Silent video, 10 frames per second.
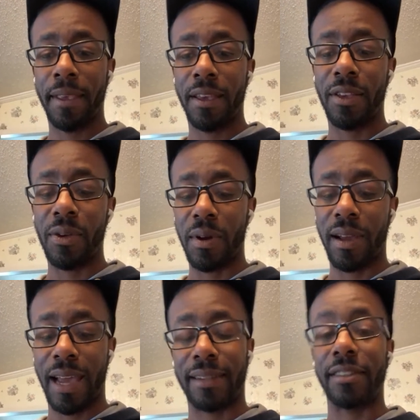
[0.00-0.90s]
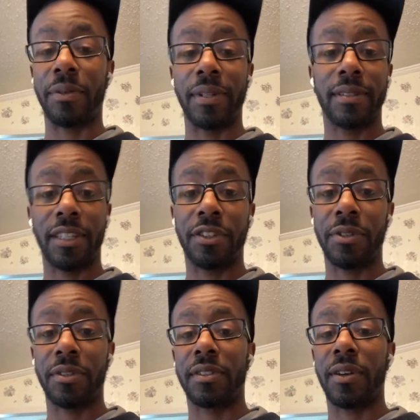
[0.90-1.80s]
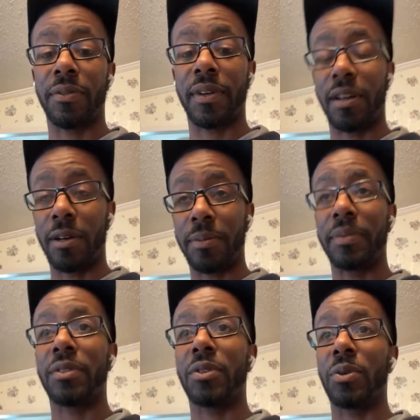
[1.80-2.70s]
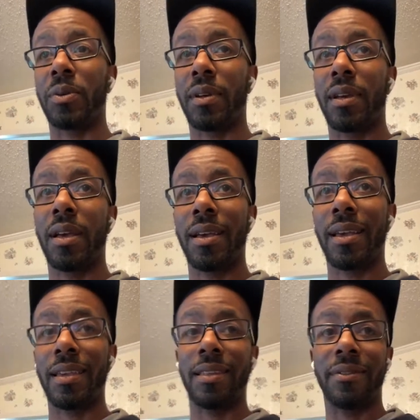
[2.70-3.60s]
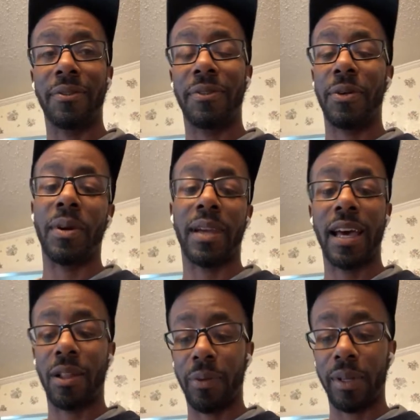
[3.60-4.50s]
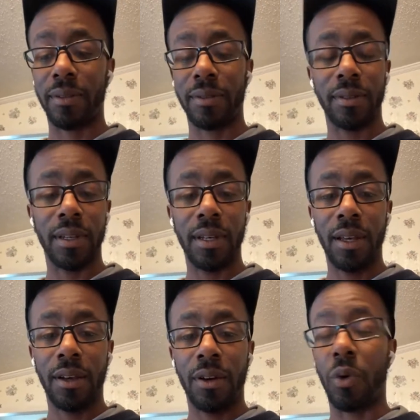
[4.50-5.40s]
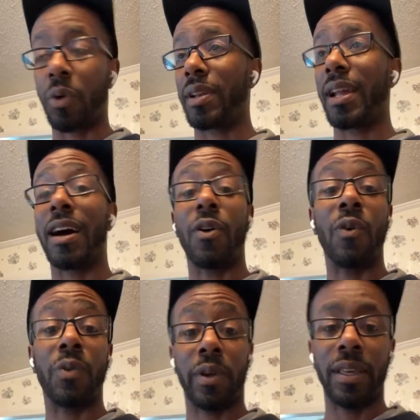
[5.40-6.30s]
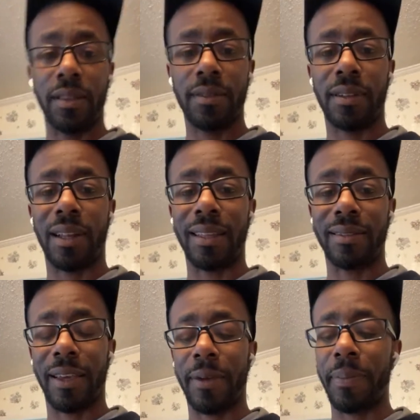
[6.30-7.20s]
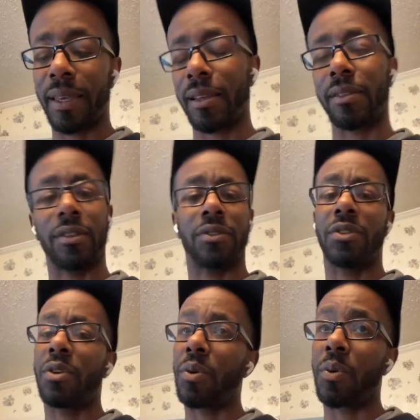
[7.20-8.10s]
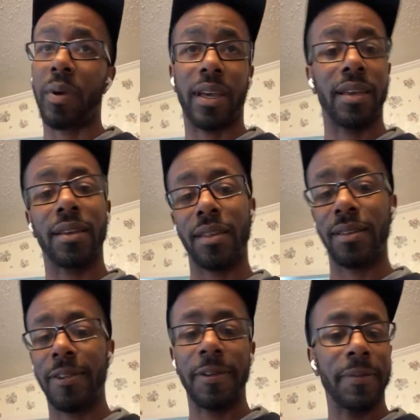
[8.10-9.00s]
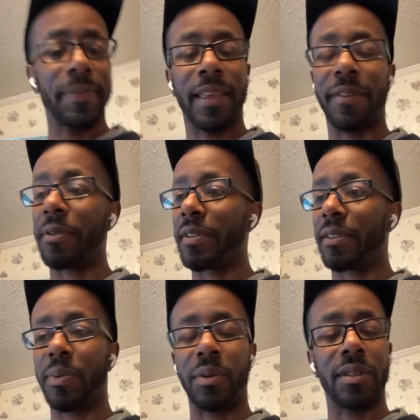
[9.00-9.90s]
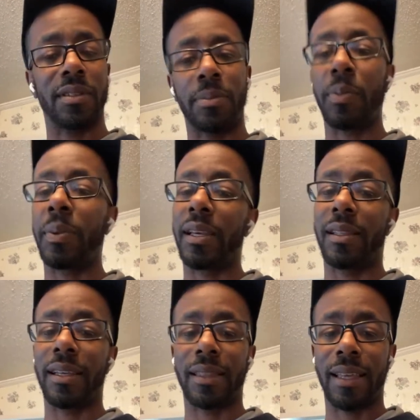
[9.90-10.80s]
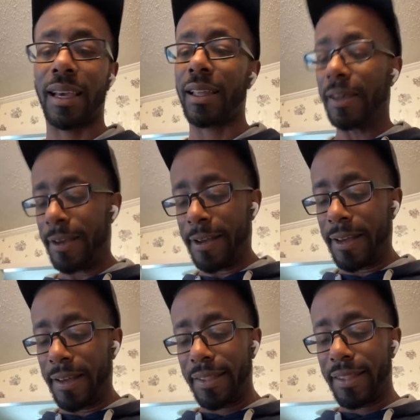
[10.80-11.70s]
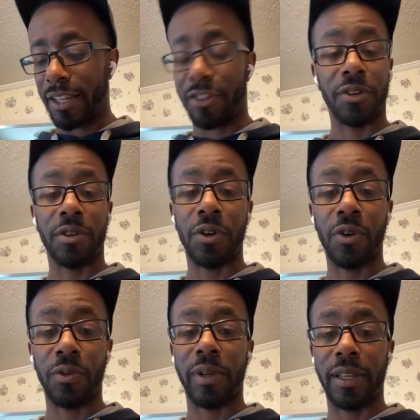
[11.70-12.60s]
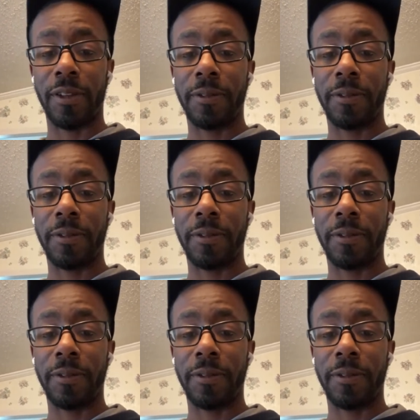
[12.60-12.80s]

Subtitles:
you are actually going to set yourself up to eat fewer calories or not overeat, shall I say, because there's no way, if you just build a simple plate like that, that you're going to overeat.